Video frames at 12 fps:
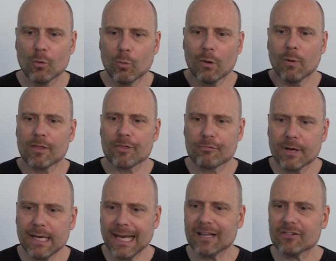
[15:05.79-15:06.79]
We won
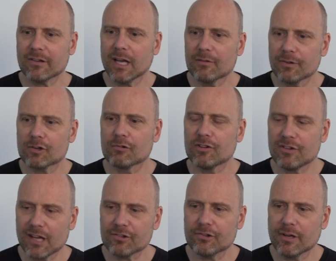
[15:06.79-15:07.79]
3 landslide victories
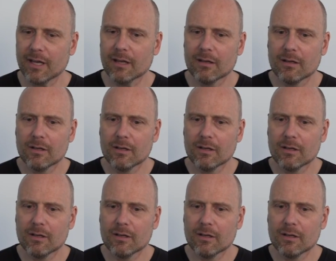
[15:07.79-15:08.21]
yesterday.